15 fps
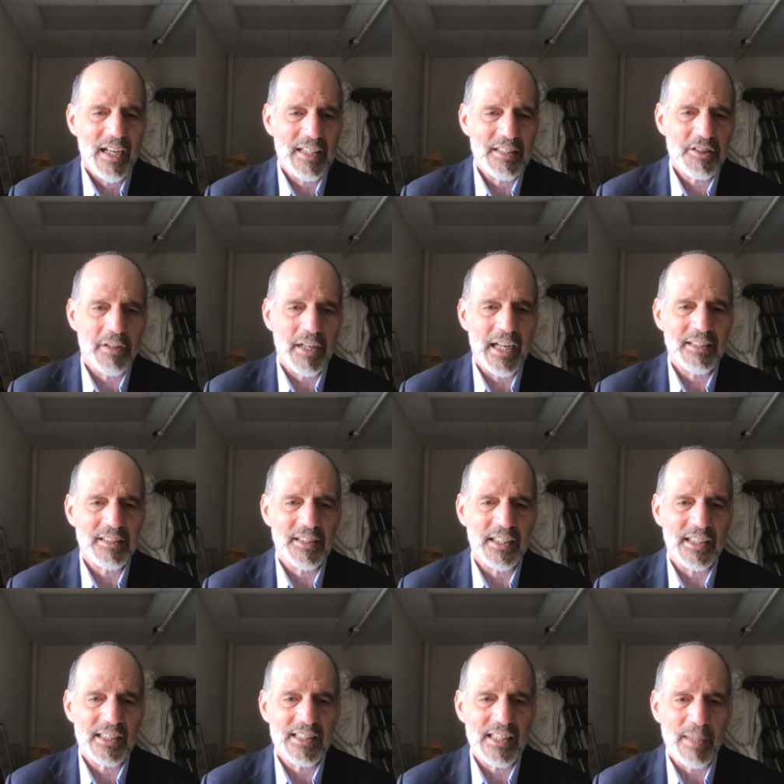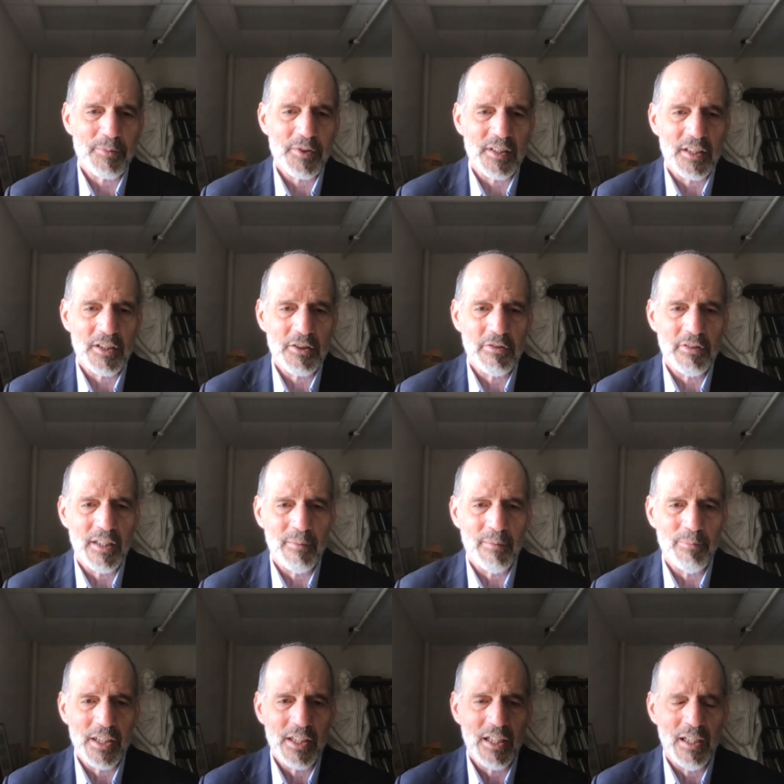And so Antony accepts, and the two of them
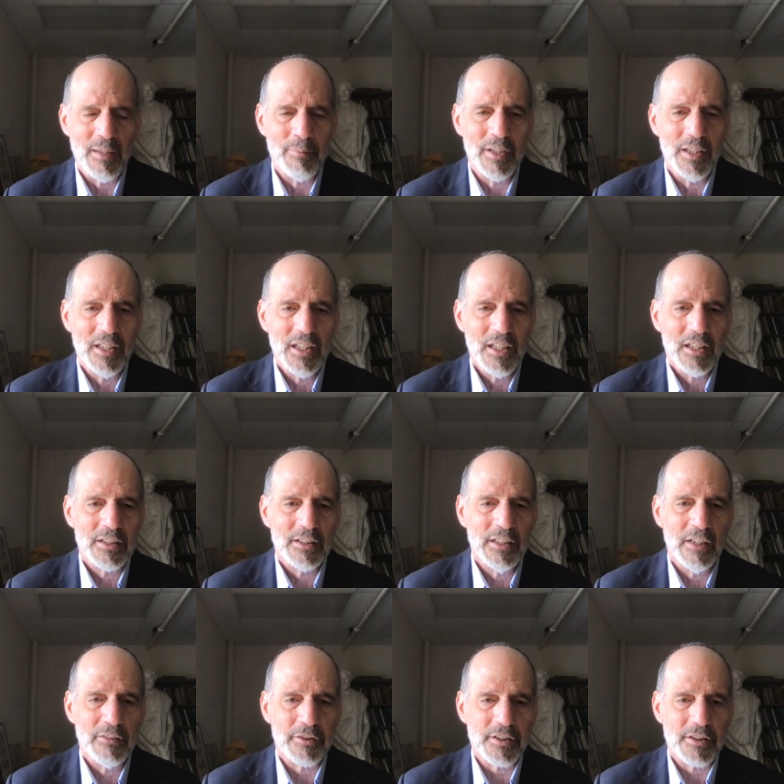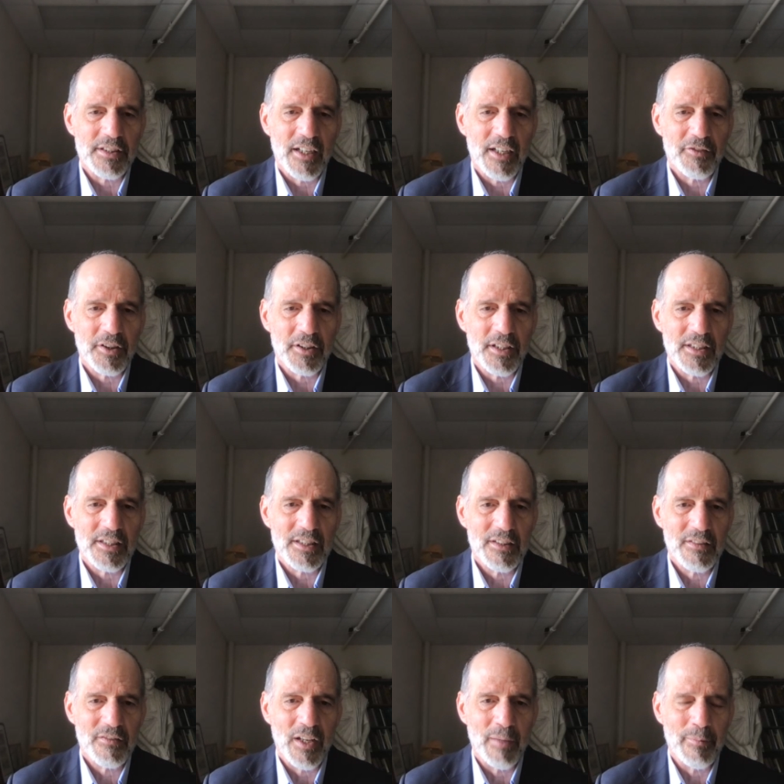become lovers after this
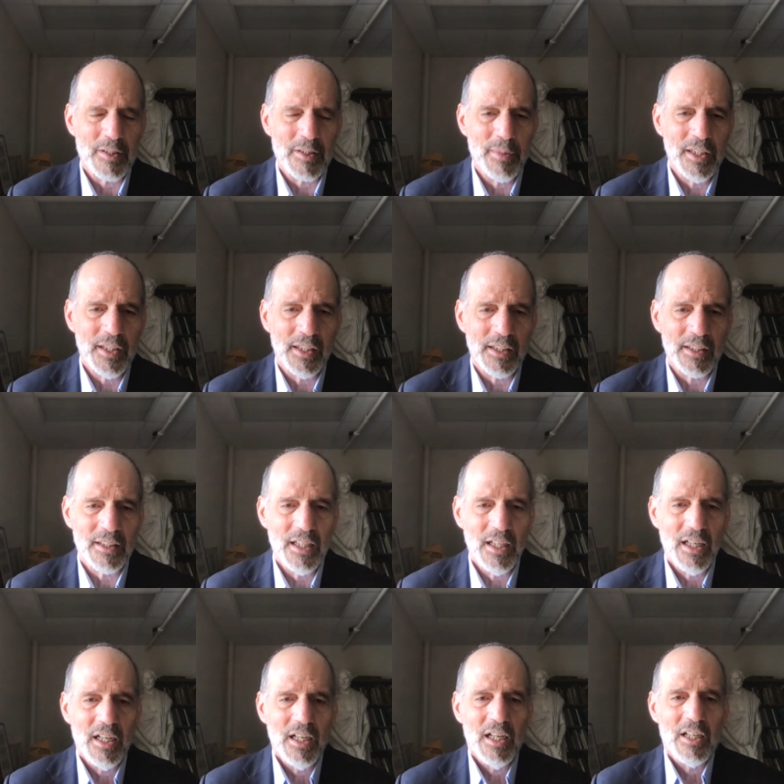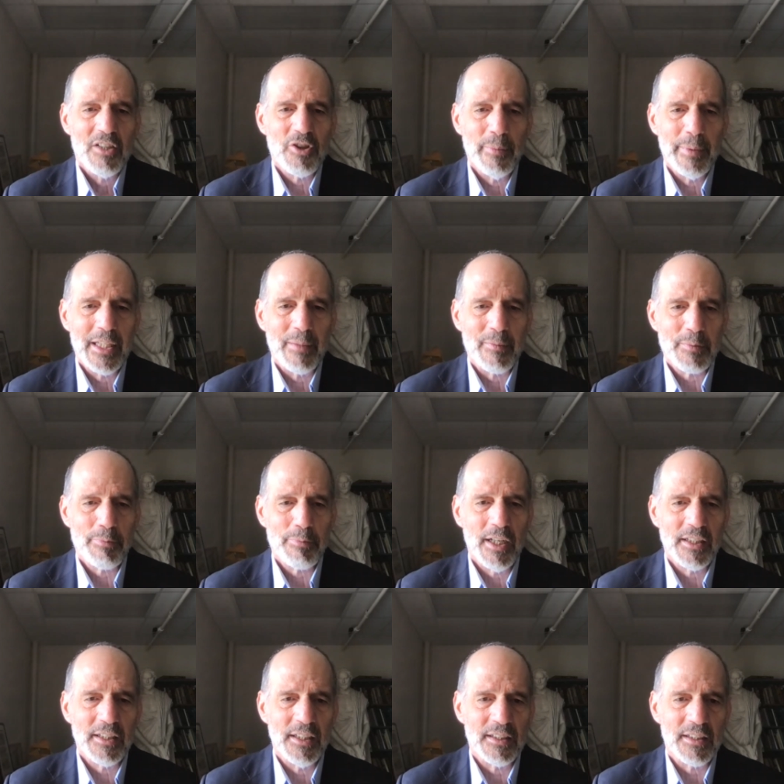famous meeting. She becomes
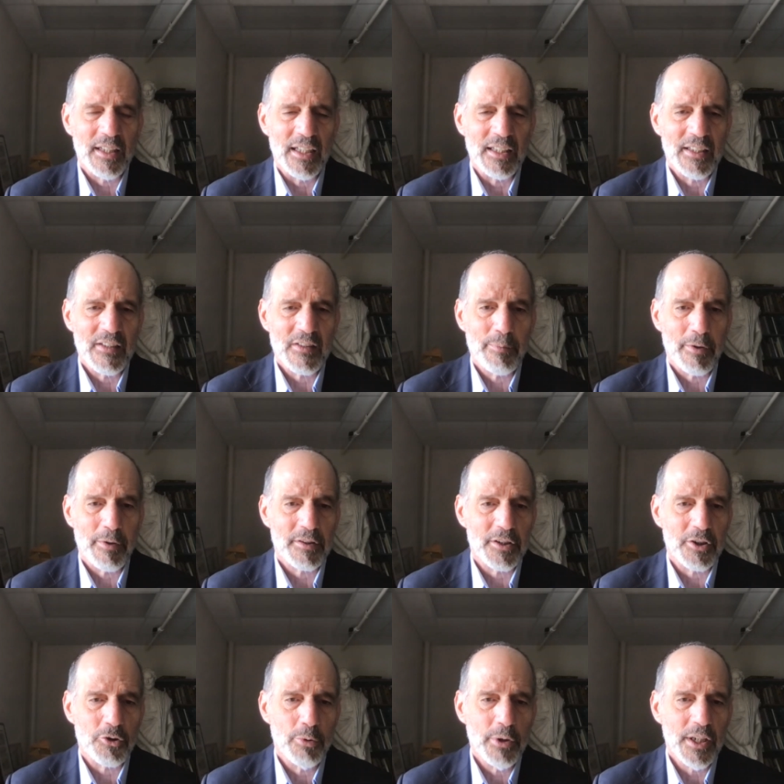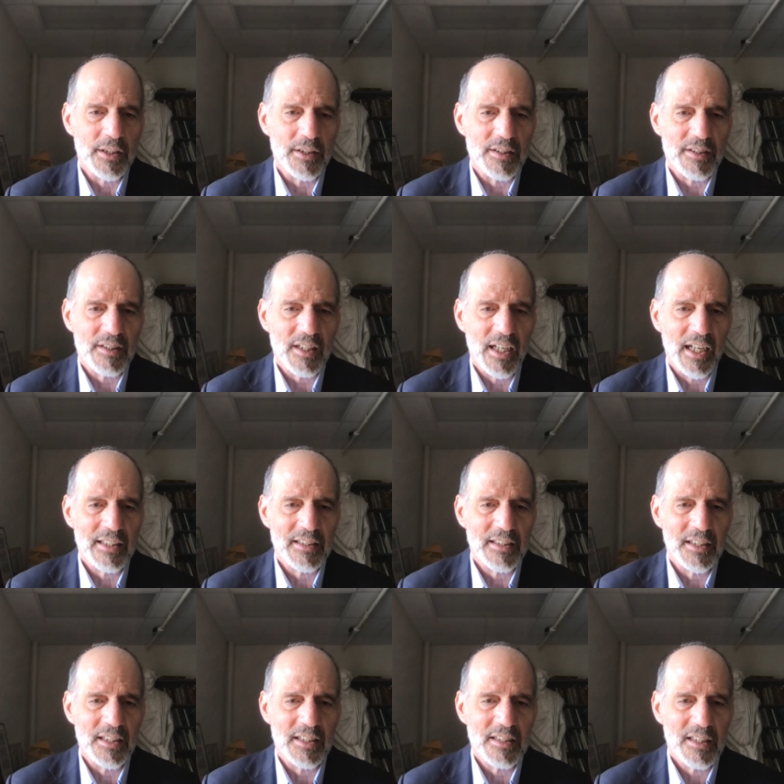pregnant and gives birth to twins,
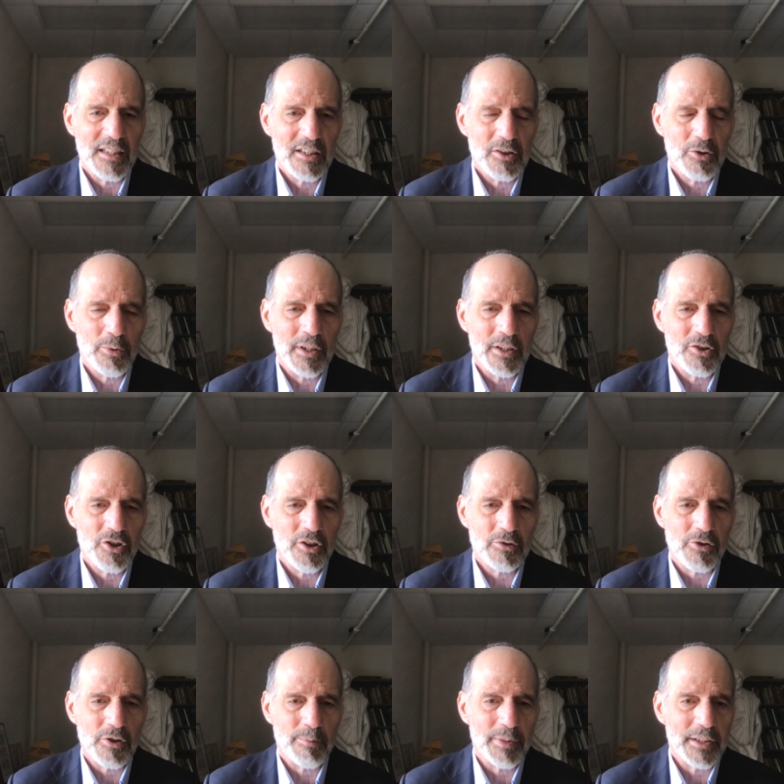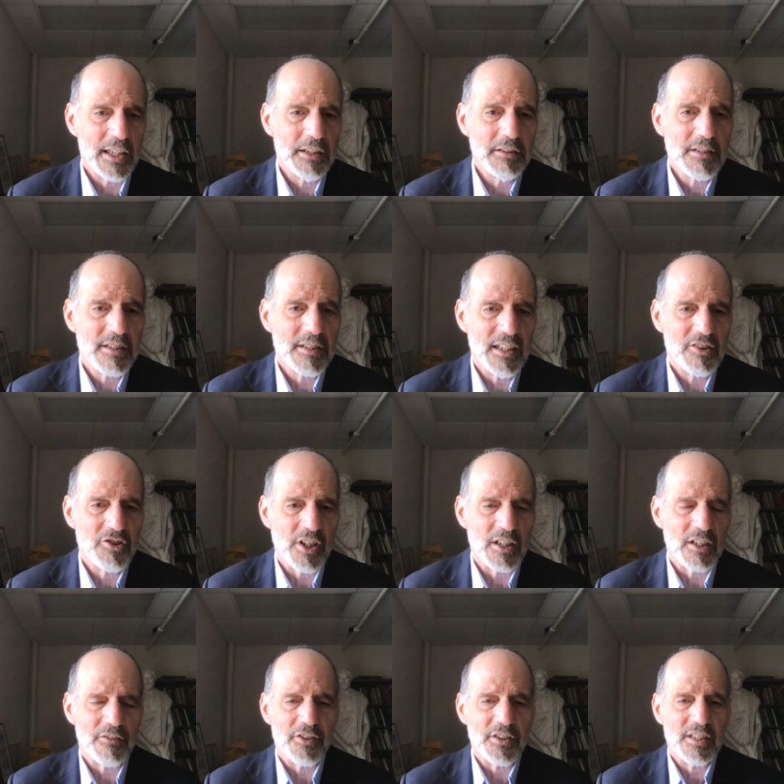Antony's twin children. But they don't see each
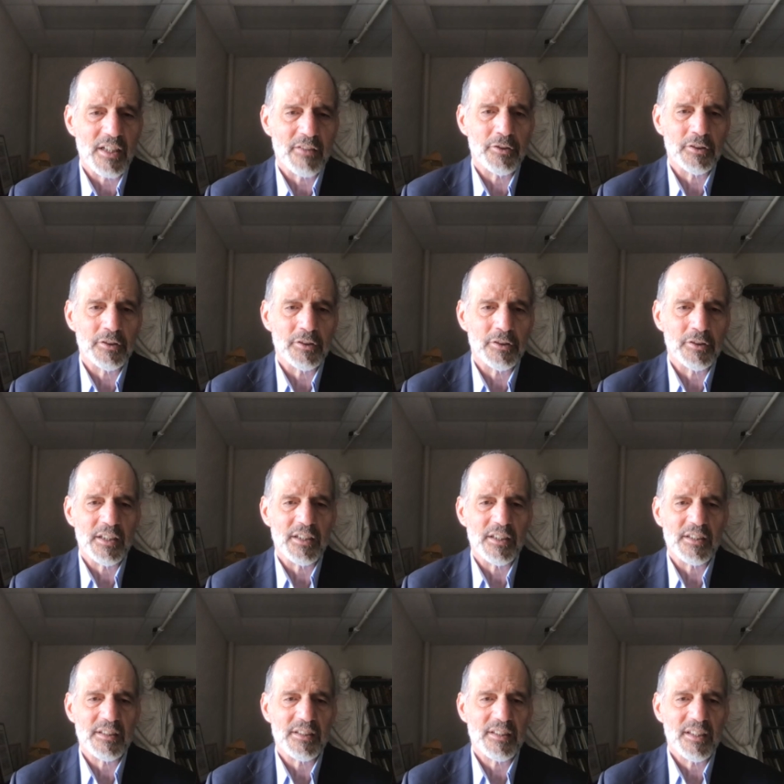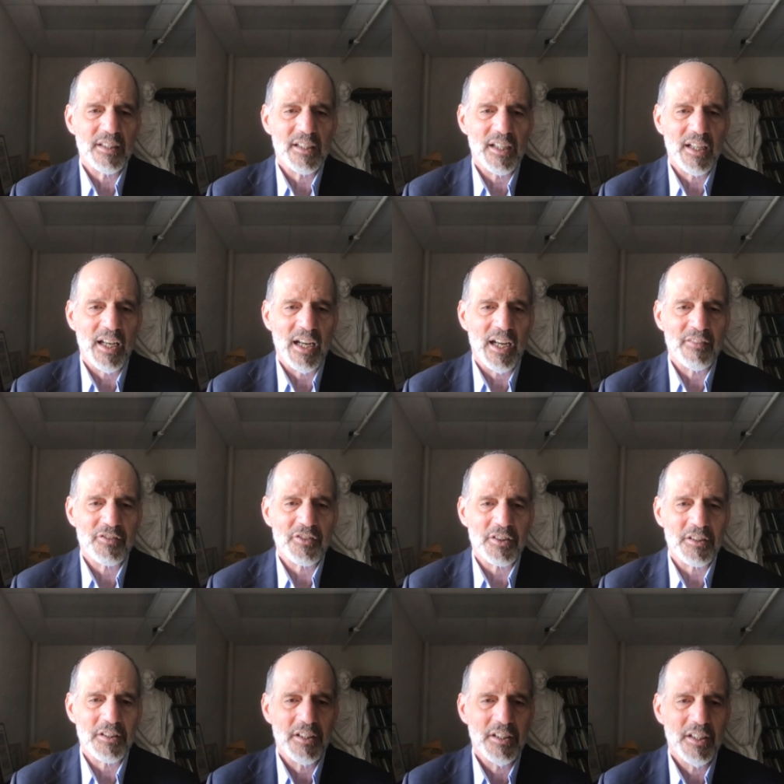other for several years
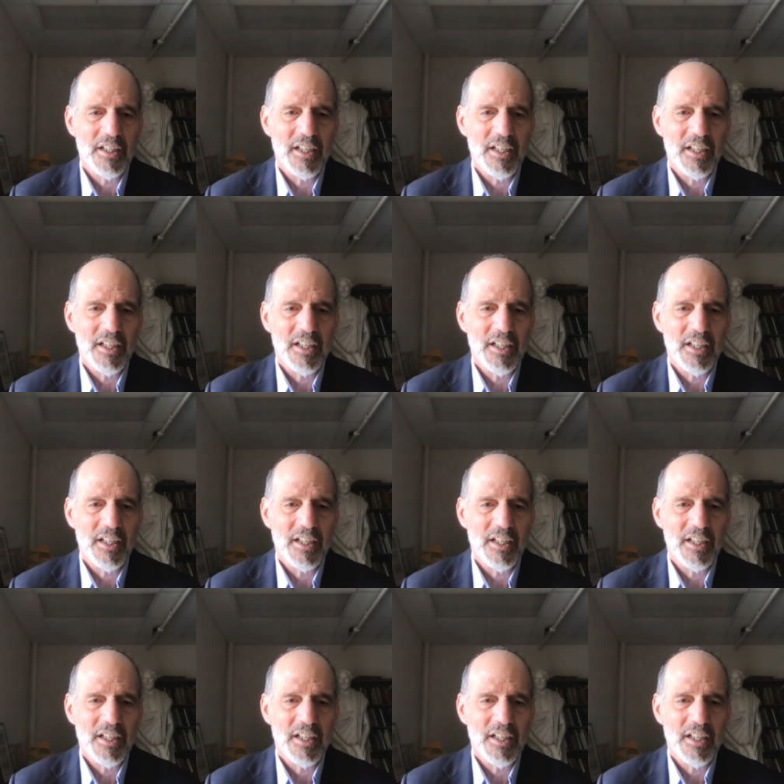after